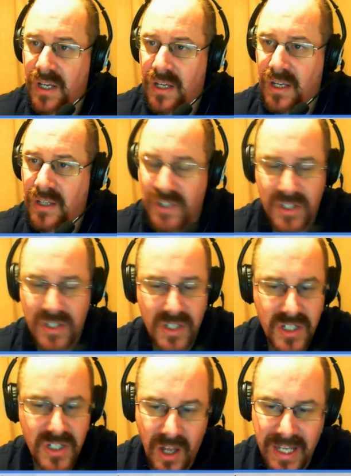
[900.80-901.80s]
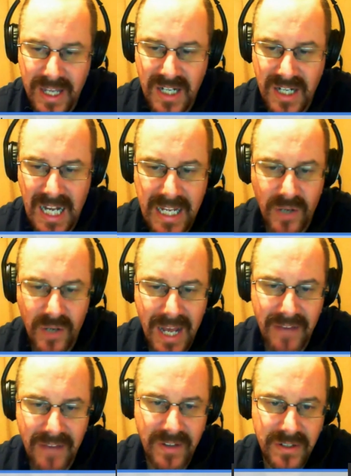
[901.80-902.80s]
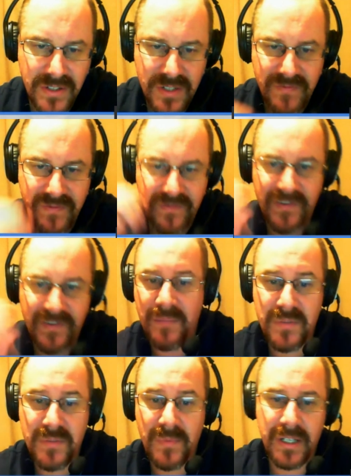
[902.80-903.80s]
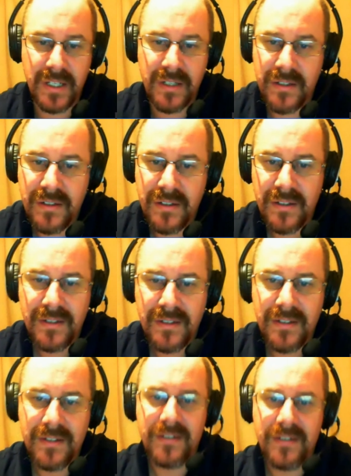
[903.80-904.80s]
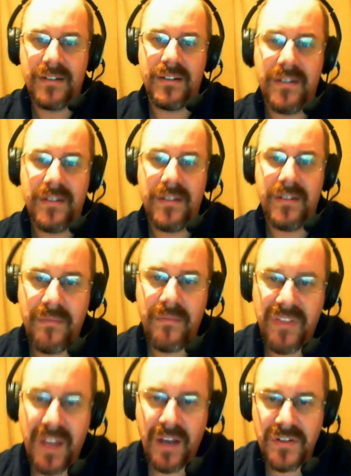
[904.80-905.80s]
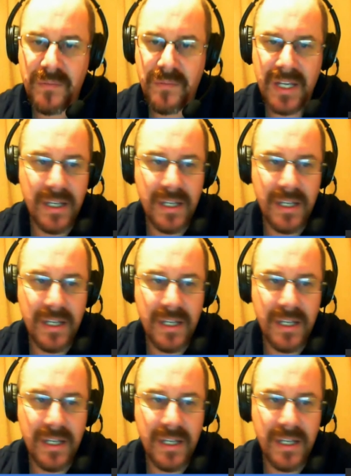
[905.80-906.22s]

just the slightest click or whatever just flips my thing over to me.